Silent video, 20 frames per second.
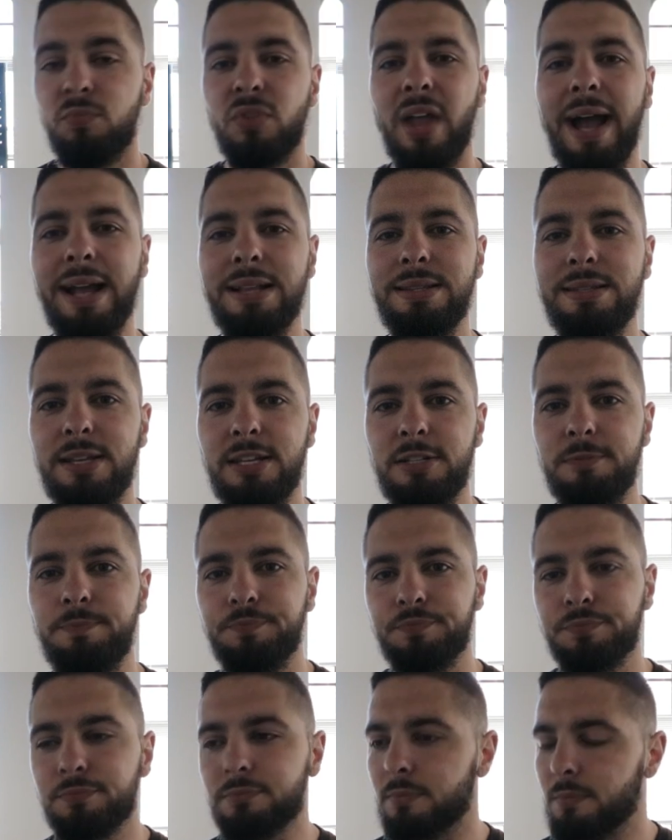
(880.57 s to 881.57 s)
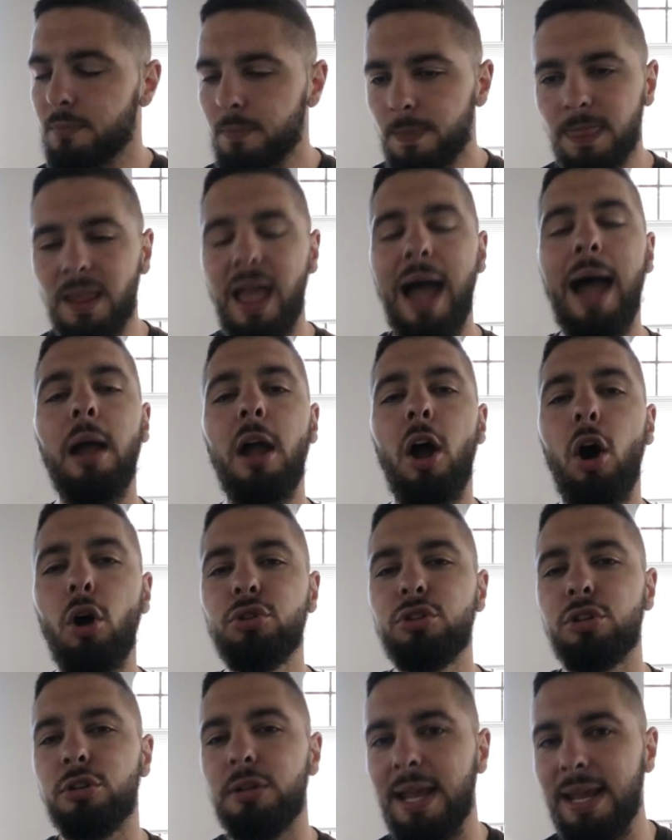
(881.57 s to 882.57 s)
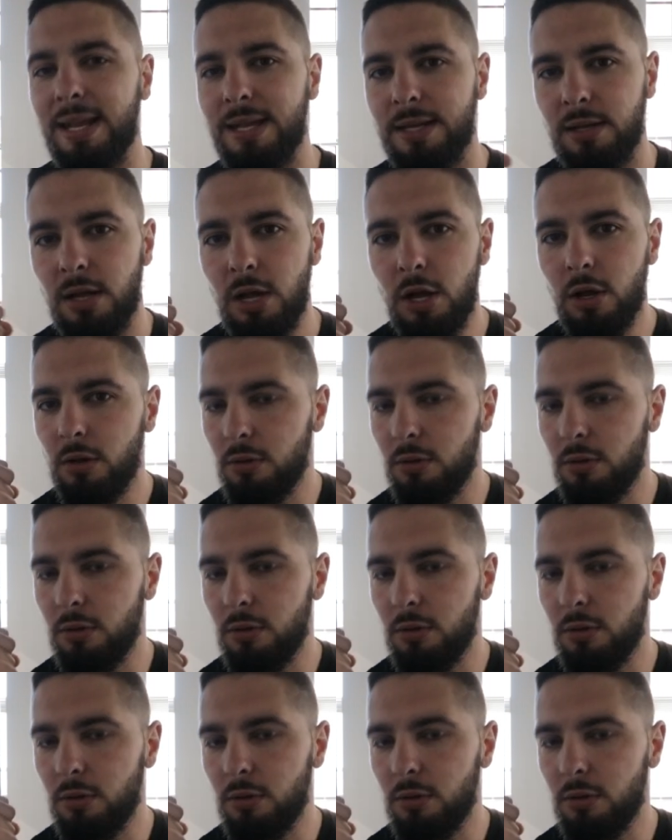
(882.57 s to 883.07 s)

I alternated.